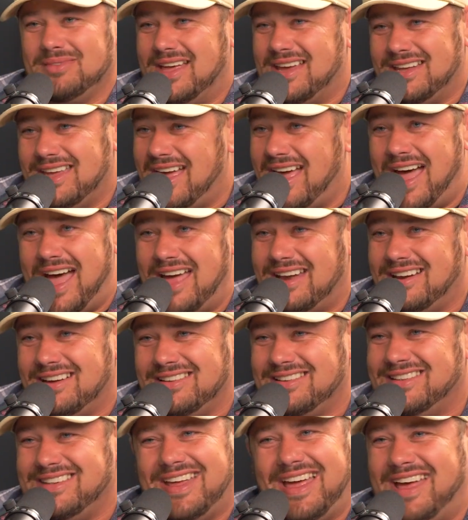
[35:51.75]
and I'm like, I
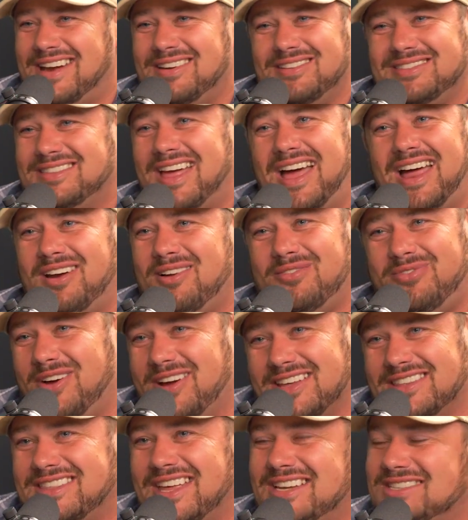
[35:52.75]
don't
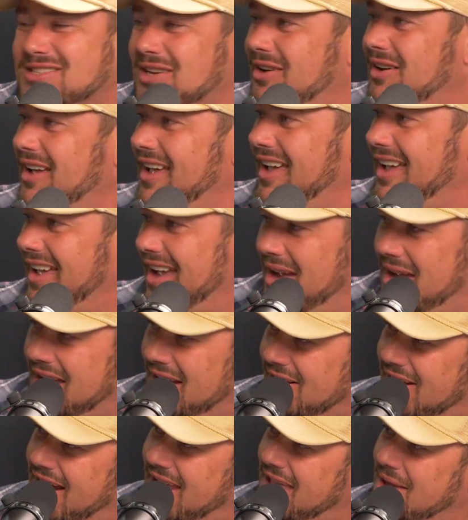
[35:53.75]
fucking think so.
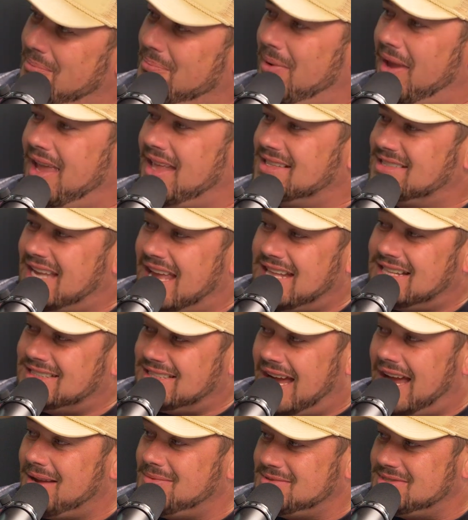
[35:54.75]
Now here I am paying
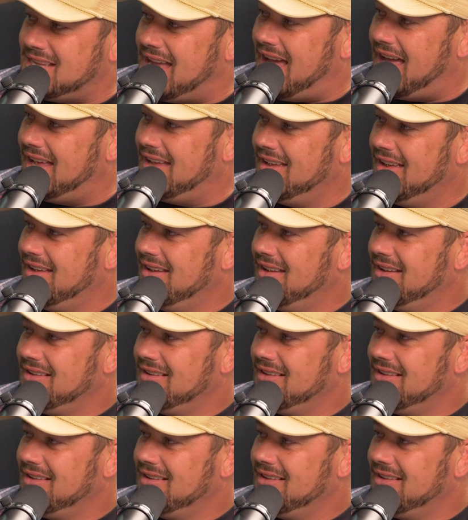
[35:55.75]
10 times that.